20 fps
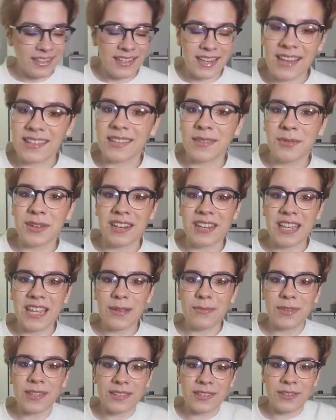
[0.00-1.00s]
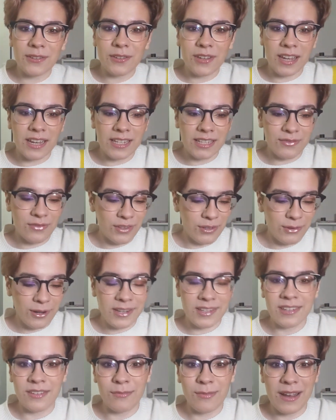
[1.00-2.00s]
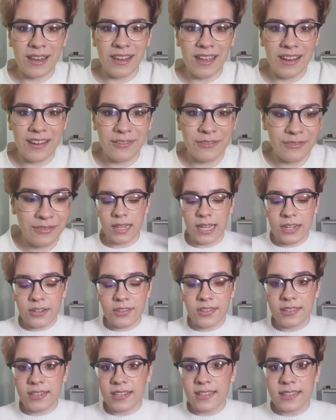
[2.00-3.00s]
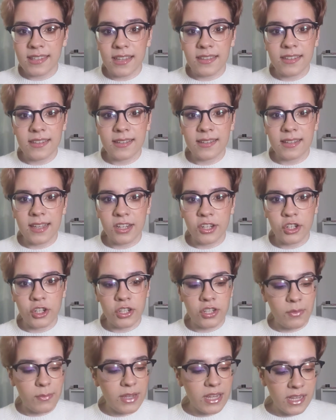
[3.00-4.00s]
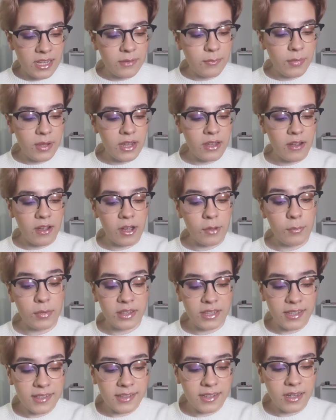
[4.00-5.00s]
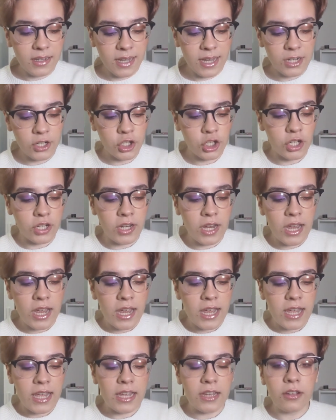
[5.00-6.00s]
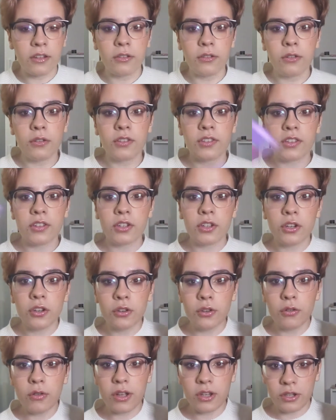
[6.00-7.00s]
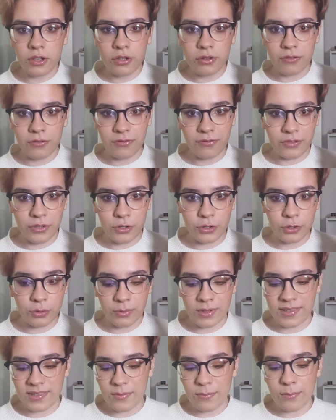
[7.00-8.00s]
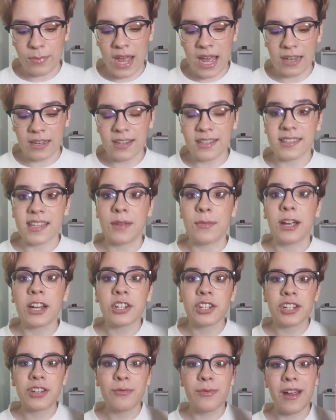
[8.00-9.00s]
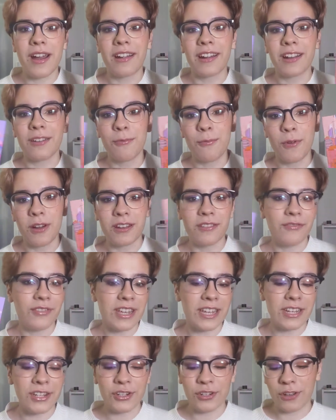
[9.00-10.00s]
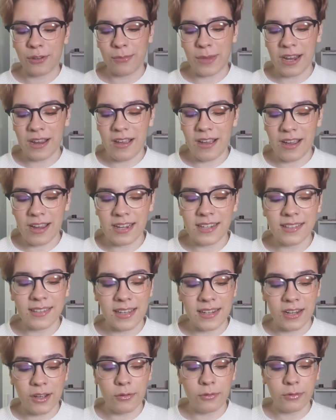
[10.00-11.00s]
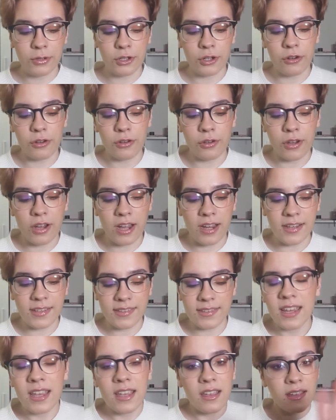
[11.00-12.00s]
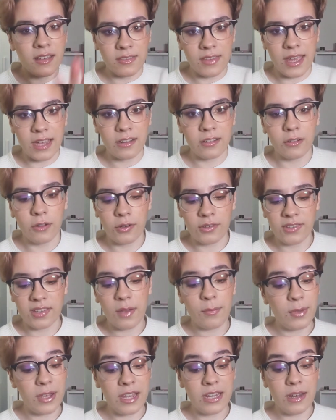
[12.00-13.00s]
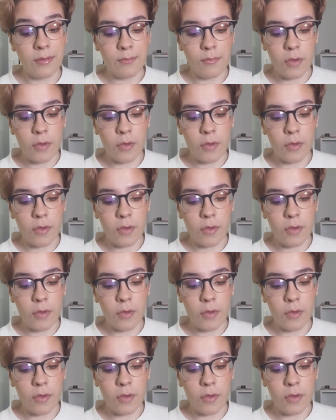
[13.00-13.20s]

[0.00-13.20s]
Yes, I'm gonna keep this suitcase for the rest of my life. Kaleidos did send this collection to me in PR, but this collection includes two new Futurism palettes. I'm actually wearing one of each on my eyes, and I'll show you guys that close up in a